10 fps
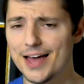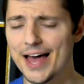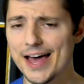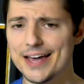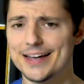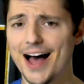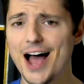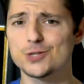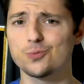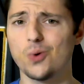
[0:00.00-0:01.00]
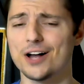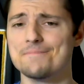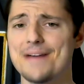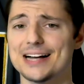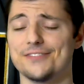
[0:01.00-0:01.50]
Hey guys,
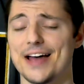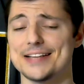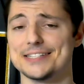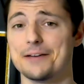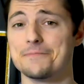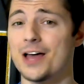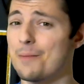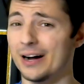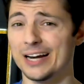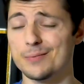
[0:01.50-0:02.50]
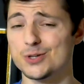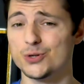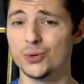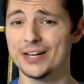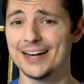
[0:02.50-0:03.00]
welcome back to Fantasy Tip. My name is
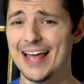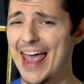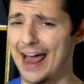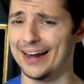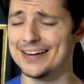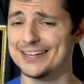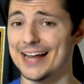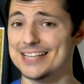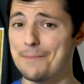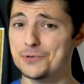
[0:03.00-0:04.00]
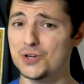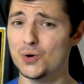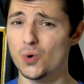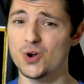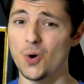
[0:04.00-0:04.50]
Julian, and in today's
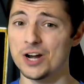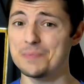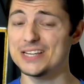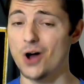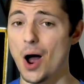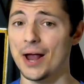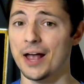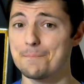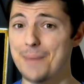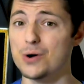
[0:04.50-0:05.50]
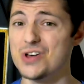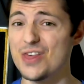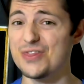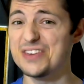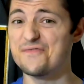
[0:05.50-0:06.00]
episode, we're going to be talking about
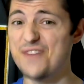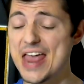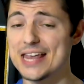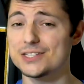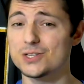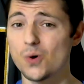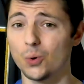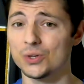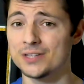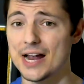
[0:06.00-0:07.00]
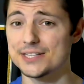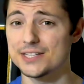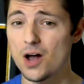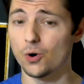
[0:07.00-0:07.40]
the Vegas Golden Knights.